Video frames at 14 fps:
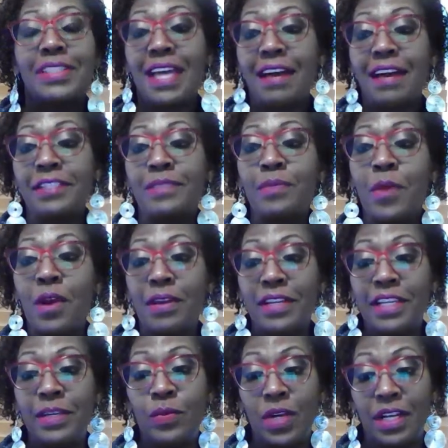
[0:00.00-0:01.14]
to how smart
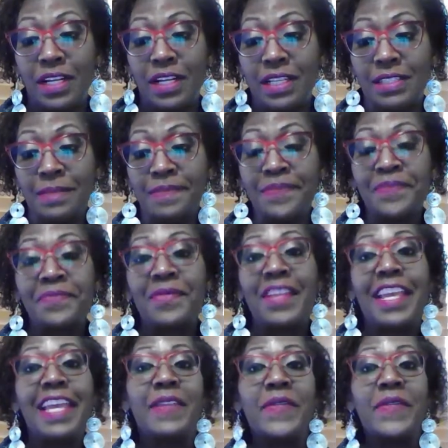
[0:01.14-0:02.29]
he was.
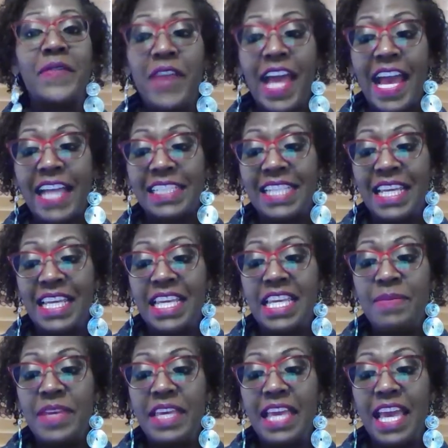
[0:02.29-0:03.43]
In fact,
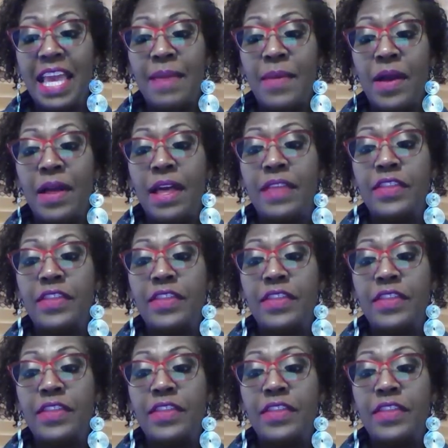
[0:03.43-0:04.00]
he became